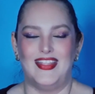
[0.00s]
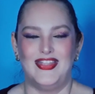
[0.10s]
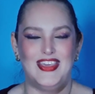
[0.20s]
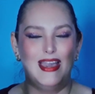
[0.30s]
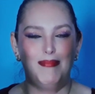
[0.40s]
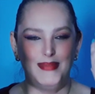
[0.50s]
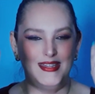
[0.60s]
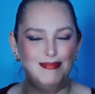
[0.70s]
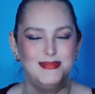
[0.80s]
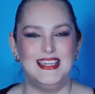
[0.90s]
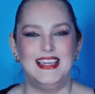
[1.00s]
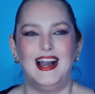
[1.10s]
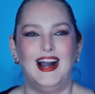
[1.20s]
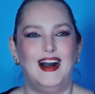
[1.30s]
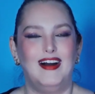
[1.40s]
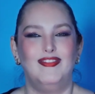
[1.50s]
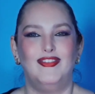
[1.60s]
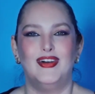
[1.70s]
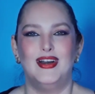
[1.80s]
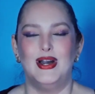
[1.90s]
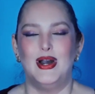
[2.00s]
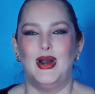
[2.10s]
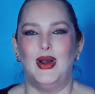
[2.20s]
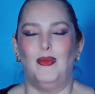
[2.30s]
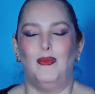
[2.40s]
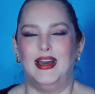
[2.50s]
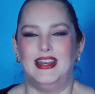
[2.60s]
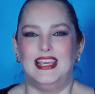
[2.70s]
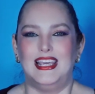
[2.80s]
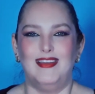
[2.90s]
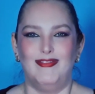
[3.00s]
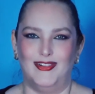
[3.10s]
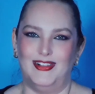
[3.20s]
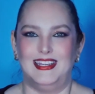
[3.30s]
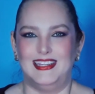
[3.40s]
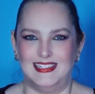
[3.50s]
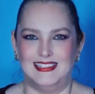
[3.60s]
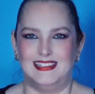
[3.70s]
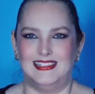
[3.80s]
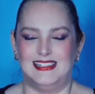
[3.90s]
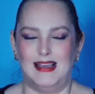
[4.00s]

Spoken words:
the epitome of what evil is.